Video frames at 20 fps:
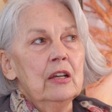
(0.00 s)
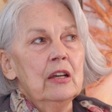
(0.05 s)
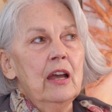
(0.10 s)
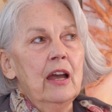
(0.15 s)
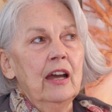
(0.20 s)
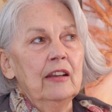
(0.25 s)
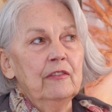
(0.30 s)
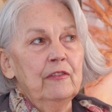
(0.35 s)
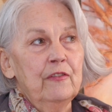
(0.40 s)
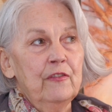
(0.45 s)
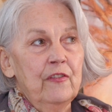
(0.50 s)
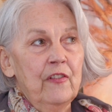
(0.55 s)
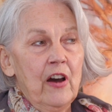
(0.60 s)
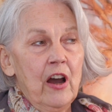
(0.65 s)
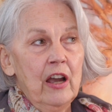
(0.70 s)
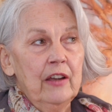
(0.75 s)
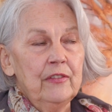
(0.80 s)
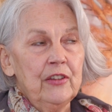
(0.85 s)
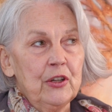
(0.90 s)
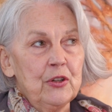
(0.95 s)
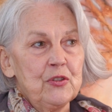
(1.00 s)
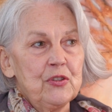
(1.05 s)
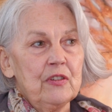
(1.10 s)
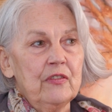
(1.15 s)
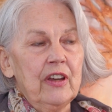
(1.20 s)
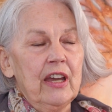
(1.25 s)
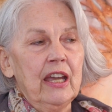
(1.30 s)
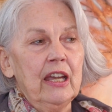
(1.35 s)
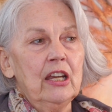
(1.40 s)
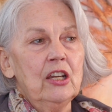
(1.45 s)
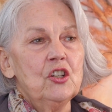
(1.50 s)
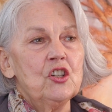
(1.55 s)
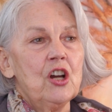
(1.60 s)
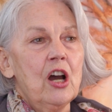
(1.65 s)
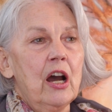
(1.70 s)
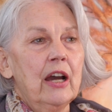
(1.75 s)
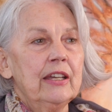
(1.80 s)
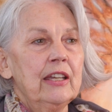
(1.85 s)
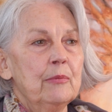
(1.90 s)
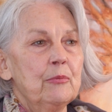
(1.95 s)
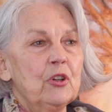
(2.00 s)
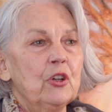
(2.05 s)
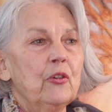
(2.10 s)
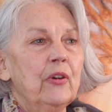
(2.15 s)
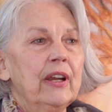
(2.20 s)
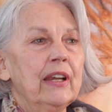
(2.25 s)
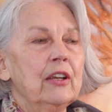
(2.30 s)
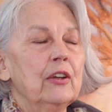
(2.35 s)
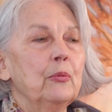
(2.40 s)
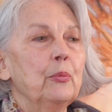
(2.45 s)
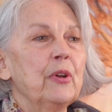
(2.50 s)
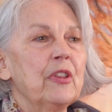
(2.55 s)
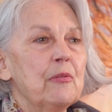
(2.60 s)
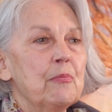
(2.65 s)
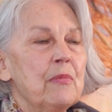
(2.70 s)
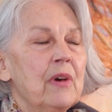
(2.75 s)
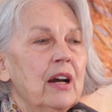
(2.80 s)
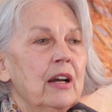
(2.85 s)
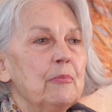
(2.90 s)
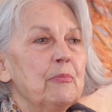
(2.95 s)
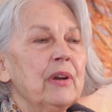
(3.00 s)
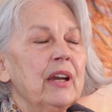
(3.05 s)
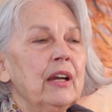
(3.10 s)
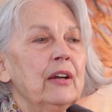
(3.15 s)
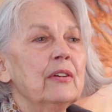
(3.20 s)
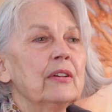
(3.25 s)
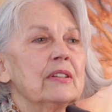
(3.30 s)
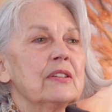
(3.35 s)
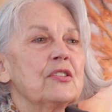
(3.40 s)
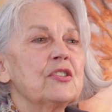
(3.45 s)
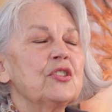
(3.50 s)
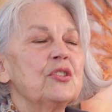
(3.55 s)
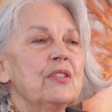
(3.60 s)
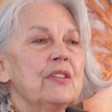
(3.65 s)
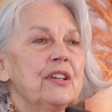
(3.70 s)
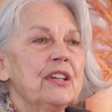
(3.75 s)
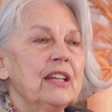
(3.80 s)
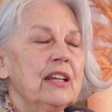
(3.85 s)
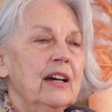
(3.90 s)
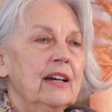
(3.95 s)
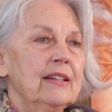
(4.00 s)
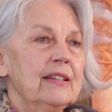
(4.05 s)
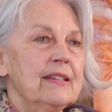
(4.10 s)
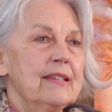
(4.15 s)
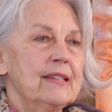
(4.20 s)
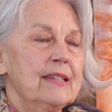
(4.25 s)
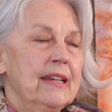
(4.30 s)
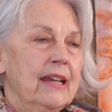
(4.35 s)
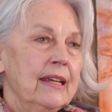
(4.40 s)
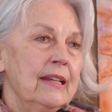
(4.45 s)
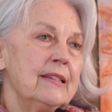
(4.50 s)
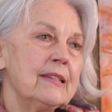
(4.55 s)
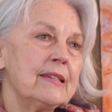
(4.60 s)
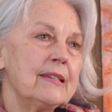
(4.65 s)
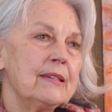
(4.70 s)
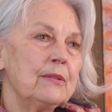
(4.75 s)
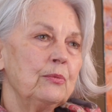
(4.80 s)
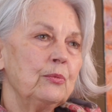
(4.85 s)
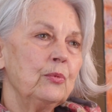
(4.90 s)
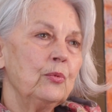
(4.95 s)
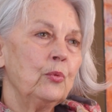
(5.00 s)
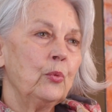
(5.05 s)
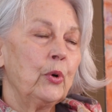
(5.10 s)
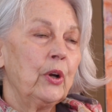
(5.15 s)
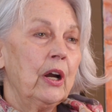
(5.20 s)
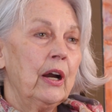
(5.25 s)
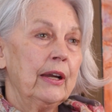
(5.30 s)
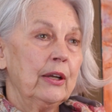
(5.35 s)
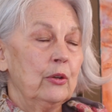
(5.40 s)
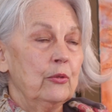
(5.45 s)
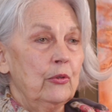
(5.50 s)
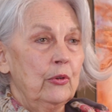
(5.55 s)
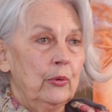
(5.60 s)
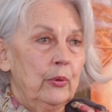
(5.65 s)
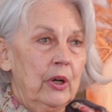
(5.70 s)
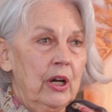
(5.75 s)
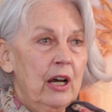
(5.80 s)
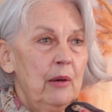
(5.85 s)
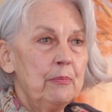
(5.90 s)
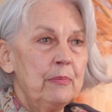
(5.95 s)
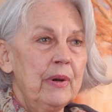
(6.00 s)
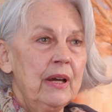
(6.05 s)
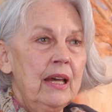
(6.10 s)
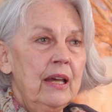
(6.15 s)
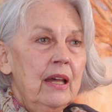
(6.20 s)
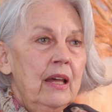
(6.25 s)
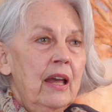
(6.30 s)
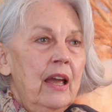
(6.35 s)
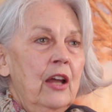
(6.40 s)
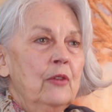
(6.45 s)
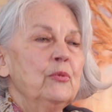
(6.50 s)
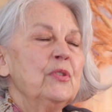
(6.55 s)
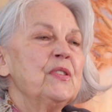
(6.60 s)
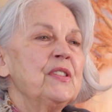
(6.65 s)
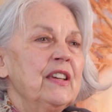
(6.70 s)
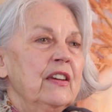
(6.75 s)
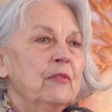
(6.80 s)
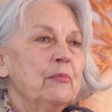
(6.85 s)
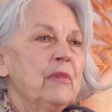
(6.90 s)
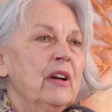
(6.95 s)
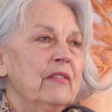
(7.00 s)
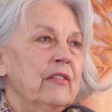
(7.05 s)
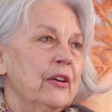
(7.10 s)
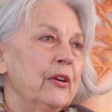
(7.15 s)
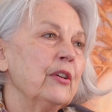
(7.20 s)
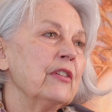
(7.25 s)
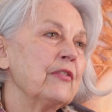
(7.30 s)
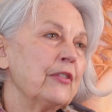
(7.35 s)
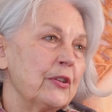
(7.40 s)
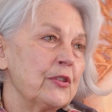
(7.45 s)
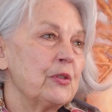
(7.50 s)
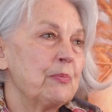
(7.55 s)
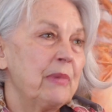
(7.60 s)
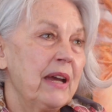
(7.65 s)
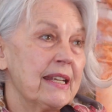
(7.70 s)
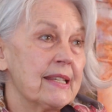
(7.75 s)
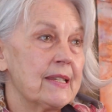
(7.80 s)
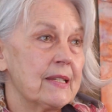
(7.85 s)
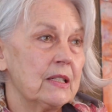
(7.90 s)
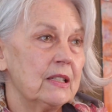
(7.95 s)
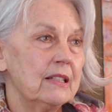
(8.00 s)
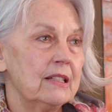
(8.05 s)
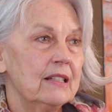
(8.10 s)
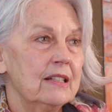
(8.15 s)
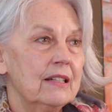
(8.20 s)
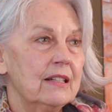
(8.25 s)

At 5 years of age, I immigrated with my parents to the United States, where I grew up, and received my very first pencil.